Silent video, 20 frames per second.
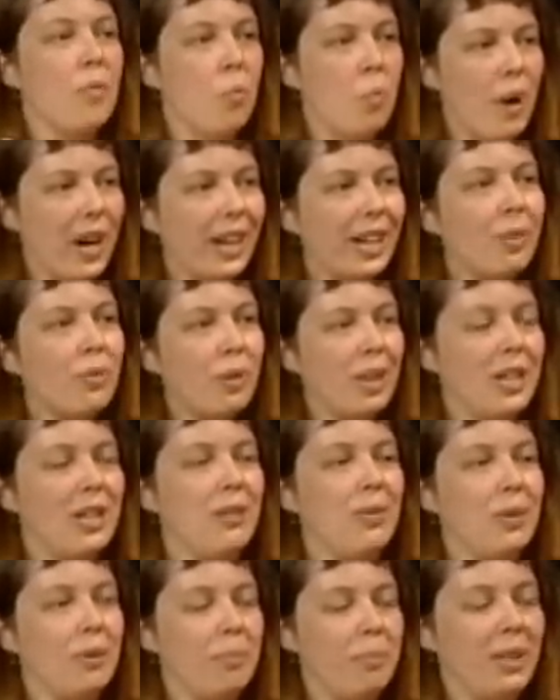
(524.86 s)
What could we
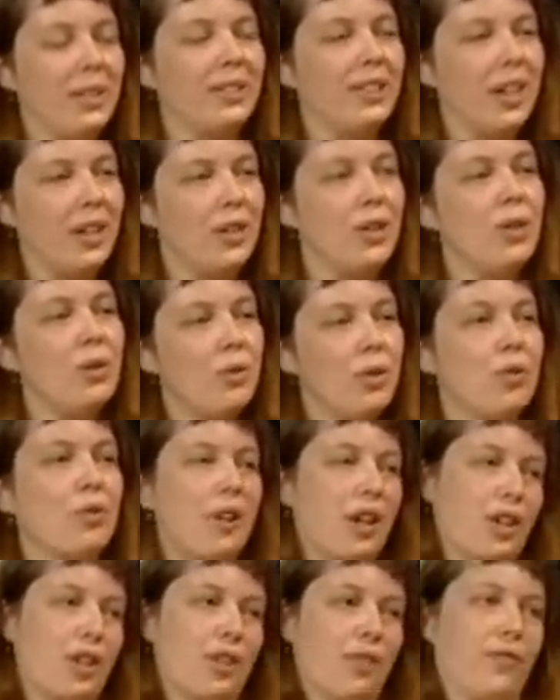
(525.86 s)
do to build a new
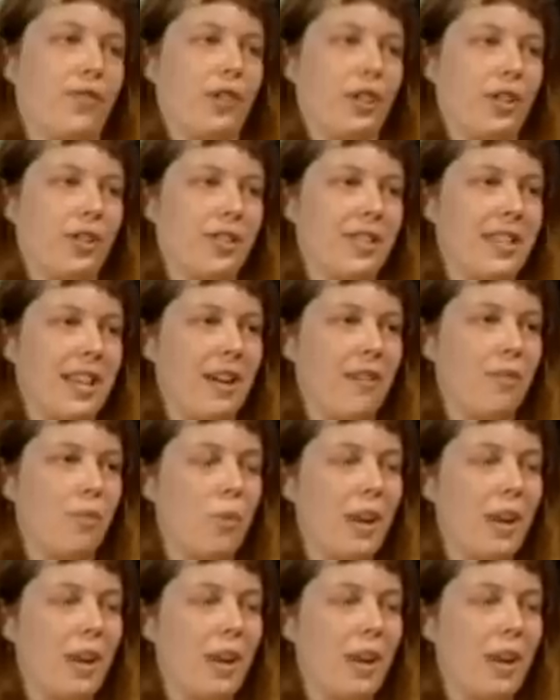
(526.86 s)
structure for yourself?